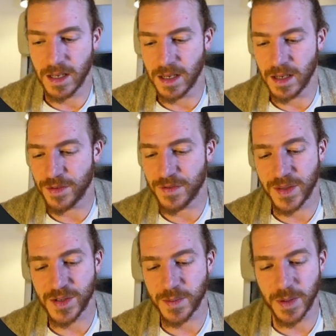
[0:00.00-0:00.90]
if
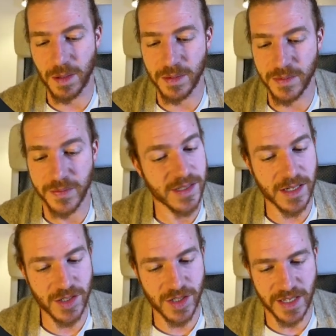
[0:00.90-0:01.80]
there's a problem
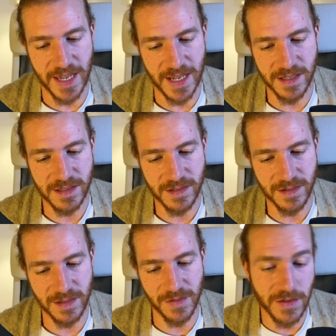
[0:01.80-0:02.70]
such as
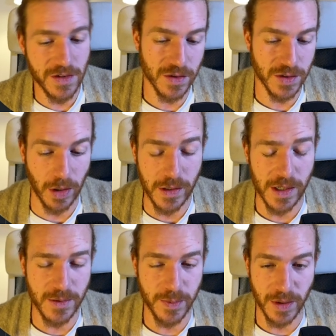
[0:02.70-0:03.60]
the
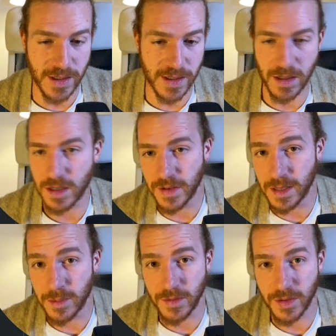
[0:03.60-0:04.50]
5006 port is not
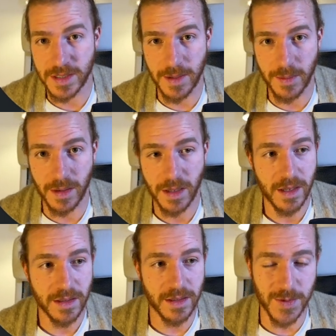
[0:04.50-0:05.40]
available, for example,
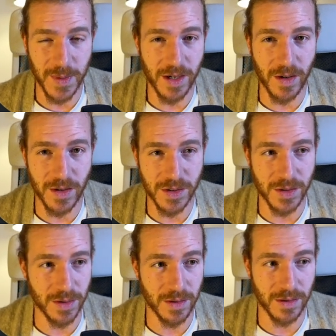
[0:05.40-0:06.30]
this might cause
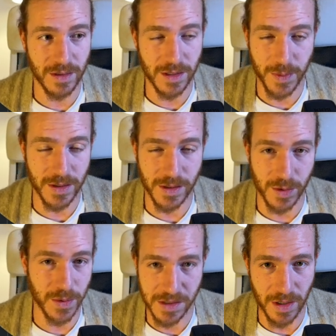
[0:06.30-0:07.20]
this process to
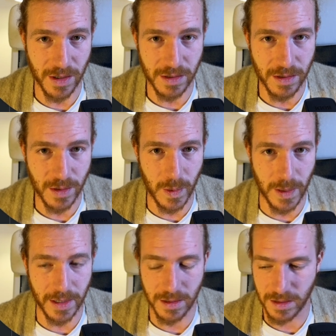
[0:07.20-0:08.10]
restart
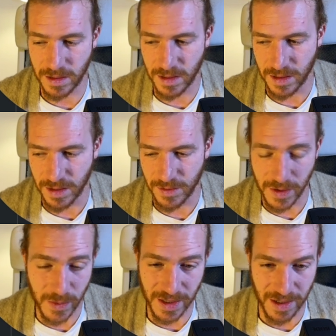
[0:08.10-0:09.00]
quite
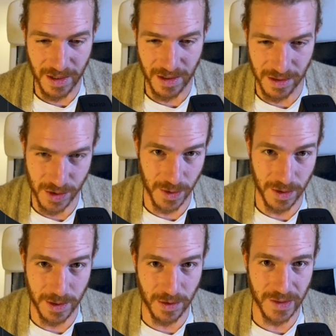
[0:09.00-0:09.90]
frequently in a short
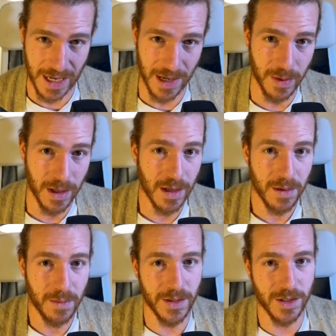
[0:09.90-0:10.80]
amount of time.
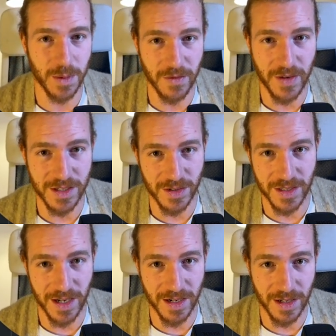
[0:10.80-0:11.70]
But the supervisor,
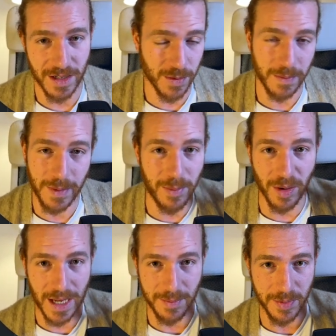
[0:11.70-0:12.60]
then it will
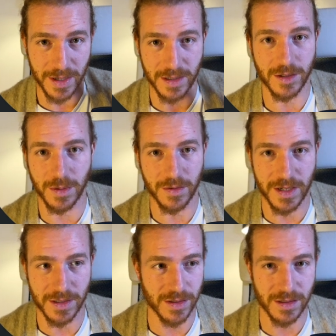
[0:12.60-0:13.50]
bubble up, right? The
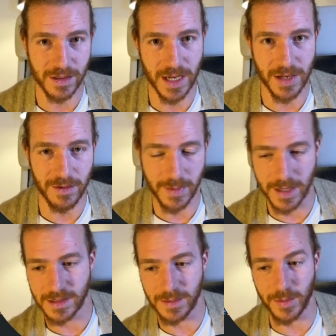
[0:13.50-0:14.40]
supervisors have a
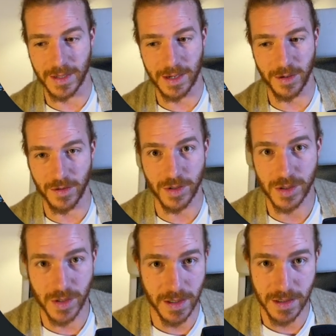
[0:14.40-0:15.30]
maximum number of
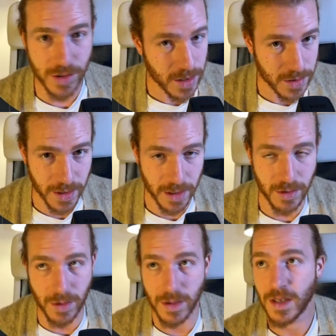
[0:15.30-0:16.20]
restarts that children can
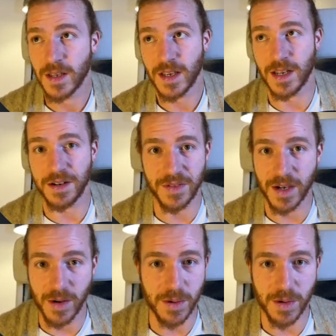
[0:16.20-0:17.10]
do, and if they
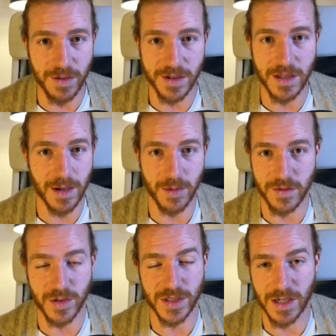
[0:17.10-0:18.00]
go over the number of
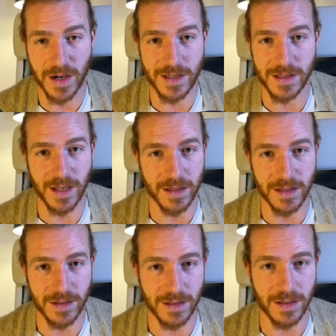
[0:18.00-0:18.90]
restarts, then
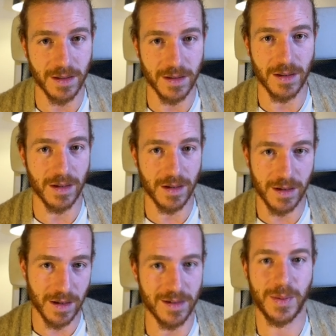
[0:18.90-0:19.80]
the
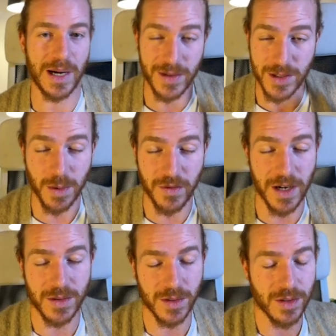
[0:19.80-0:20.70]
parent
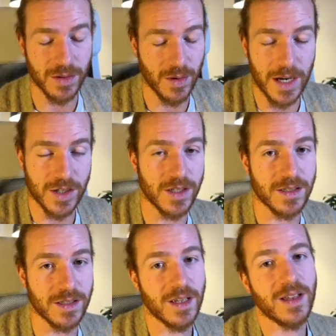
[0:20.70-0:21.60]
supervisor
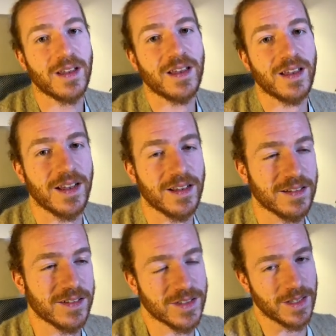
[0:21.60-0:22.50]
crashes,
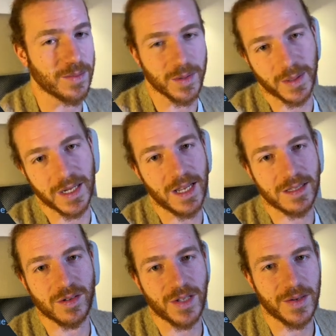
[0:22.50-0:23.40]
and so that
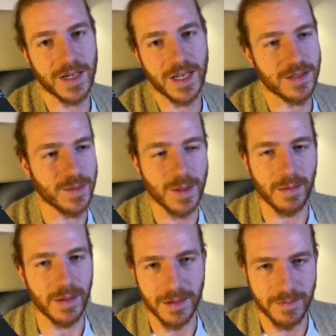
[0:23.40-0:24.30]
propagates. So in our case, we
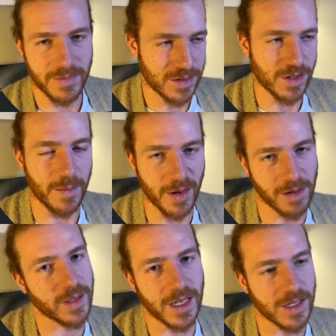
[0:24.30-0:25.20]
probably stop our
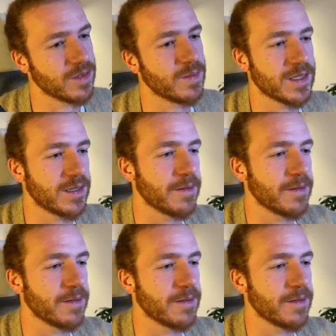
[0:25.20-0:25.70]
application basically.